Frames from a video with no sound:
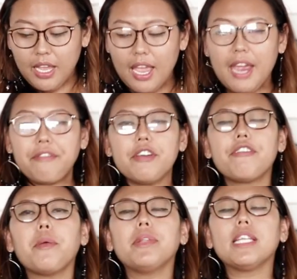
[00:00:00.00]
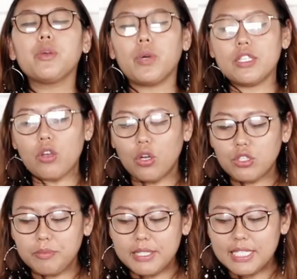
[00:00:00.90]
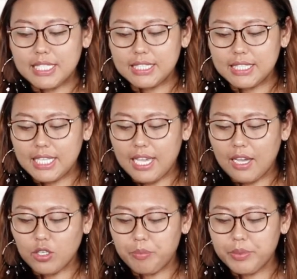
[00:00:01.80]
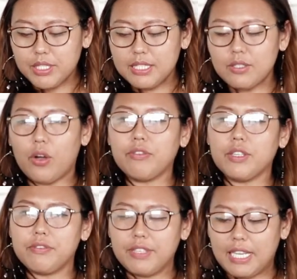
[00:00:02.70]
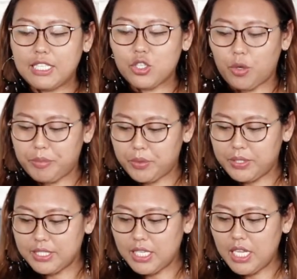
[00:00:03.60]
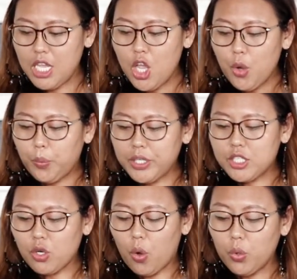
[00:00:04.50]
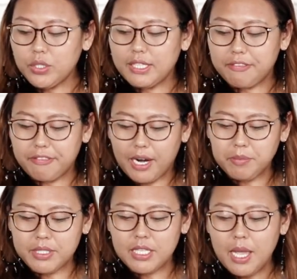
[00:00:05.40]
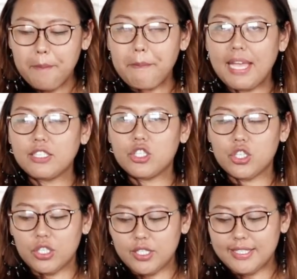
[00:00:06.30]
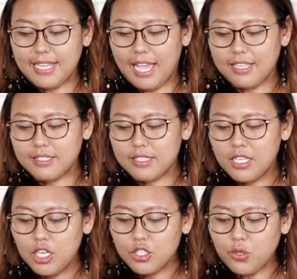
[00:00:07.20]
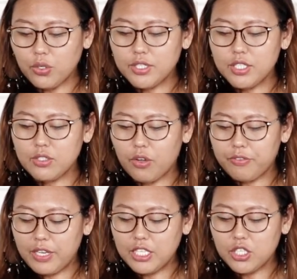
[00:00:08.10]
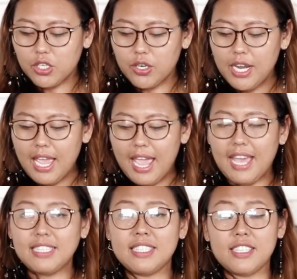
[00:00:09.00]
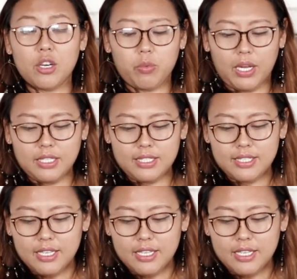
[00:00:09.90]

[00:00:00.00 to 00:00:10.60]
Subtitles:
Every family was automatically a component of the village community, which owned the farms, pastures and sources of nature. Hence, there was